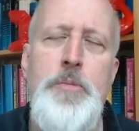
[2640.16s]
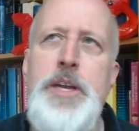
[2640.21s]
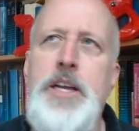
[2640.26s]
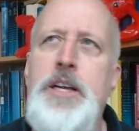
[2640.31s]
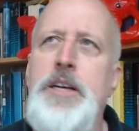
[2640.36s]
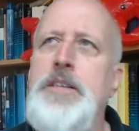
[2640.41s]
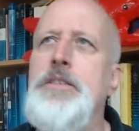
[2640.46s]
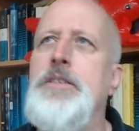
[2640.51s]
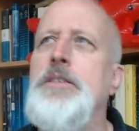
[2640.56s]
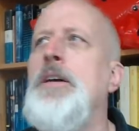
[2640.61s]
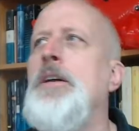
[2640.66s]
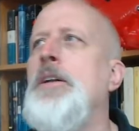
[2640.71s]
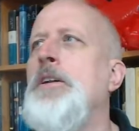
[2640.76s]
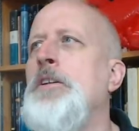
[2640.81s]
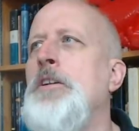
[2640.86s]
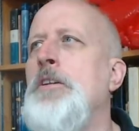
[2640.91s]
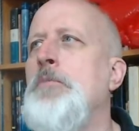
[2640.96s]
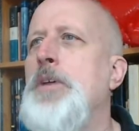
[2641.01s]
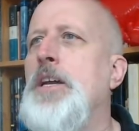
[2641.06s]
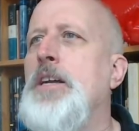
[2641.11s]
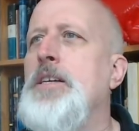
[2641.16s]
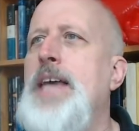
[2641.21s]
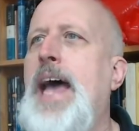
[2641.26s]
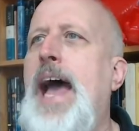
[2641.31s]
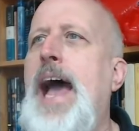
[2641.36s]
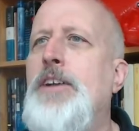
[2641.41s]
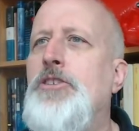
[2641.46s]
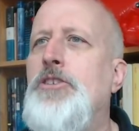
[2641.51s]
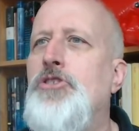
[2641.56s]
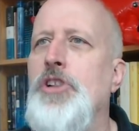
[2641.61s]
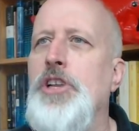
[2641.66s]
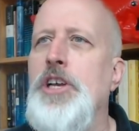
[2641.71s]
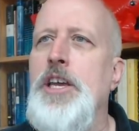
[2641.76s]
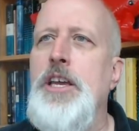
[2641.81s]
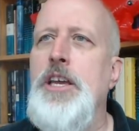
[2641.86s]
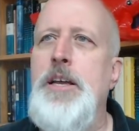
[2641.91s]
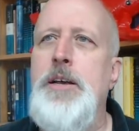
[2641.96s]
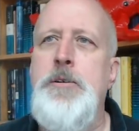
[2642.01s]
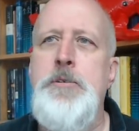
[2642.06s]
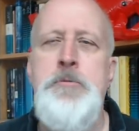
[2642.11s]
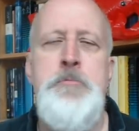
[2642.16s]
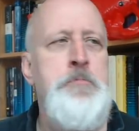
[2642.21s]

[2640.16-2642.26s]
because actually...